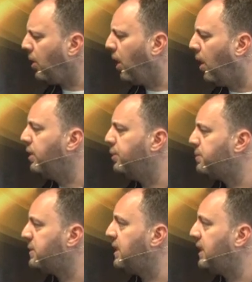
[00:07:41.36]
I
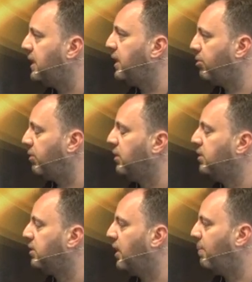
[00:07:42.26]
was particularly
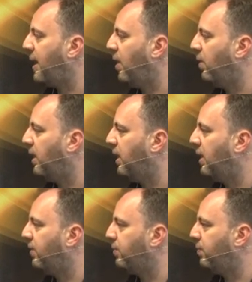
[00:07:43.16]
thrilled about
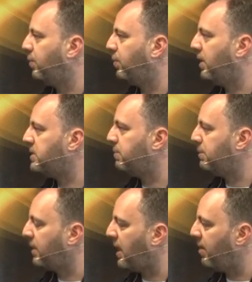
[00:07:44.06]
the rise of
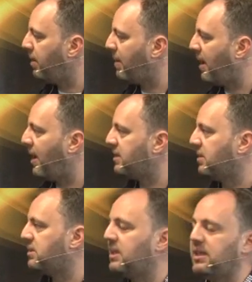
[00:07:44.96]
people caring about
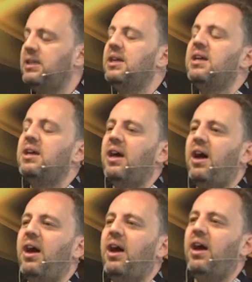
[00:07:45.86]
SRT.
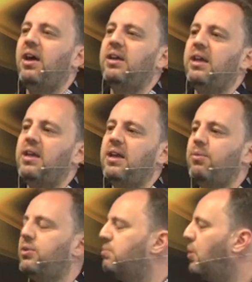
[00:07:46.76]

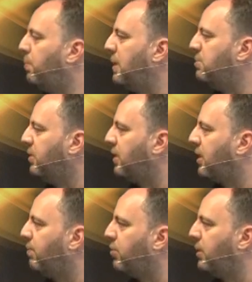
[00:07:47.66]
It was more people that
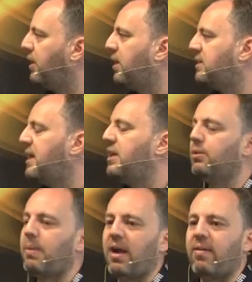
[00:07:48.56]
come from a
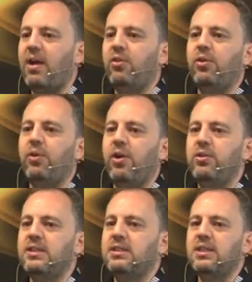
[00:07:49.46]
technical background or an
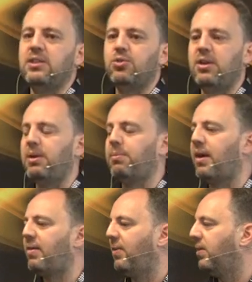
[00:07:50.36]
OTT streaming
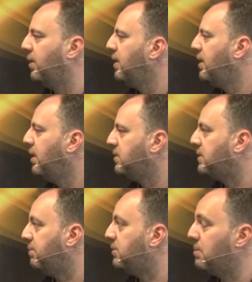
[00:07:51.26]
background that
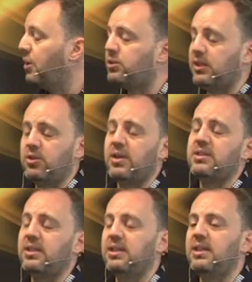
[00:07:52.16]
seemed most
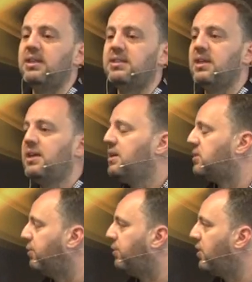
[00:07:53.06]
interested in this.
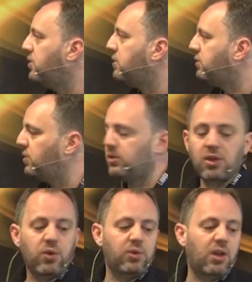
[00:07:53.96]
So for those of you that
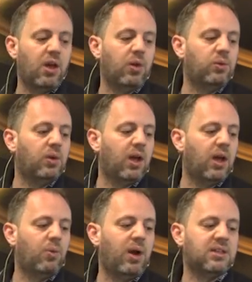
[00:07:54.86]
don't know
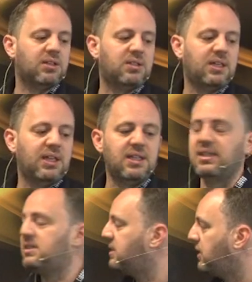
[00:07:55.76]
what SRT
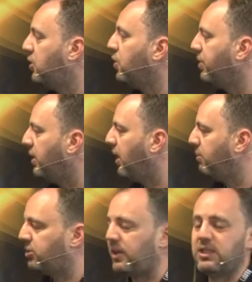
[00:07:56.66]
is, it's secure,
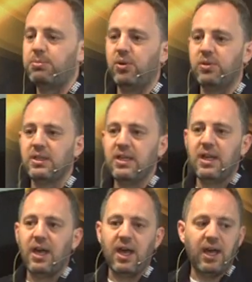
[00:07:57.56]
reliable transport,
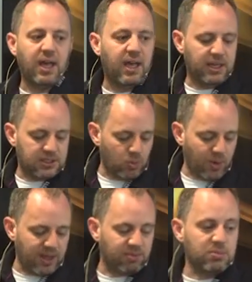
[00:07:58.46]
and it's a
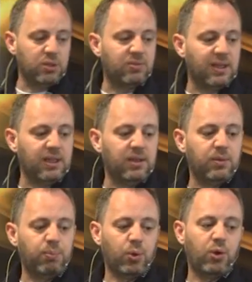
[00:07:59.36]
way of
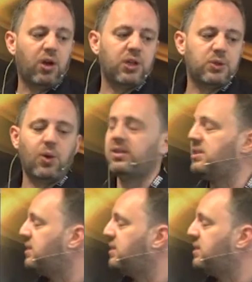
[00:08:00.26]
moving broadcast quality